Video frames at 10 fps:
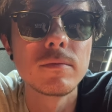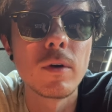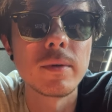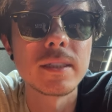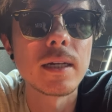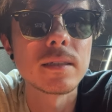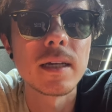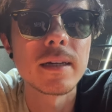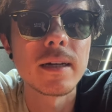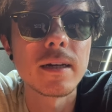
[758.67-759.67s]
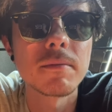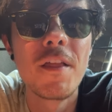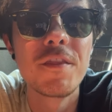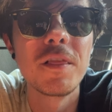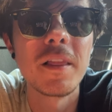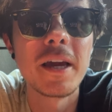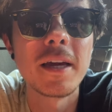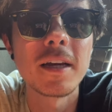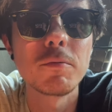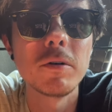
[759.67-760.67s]
What was I saying? The
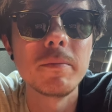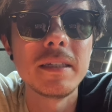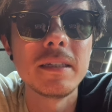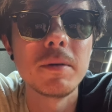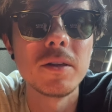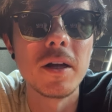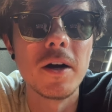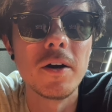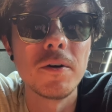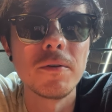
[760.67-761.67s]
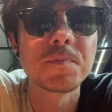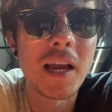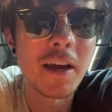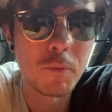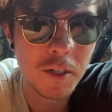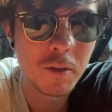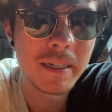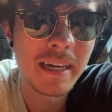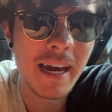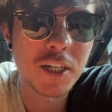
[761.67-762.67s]
link will be below. I will
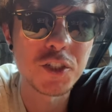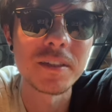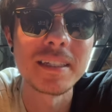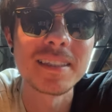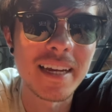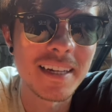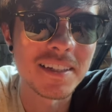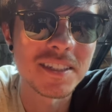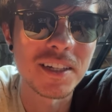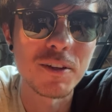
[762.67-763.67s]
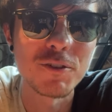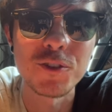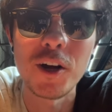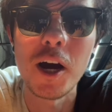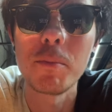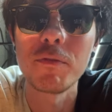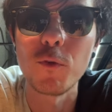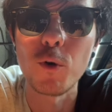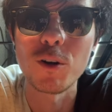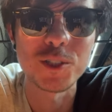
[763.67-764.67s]
be actually setting this enclosure up
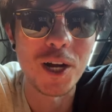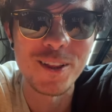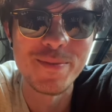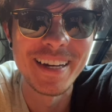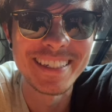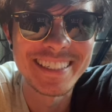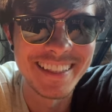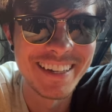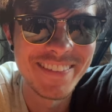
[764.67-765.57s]
for Solomon to live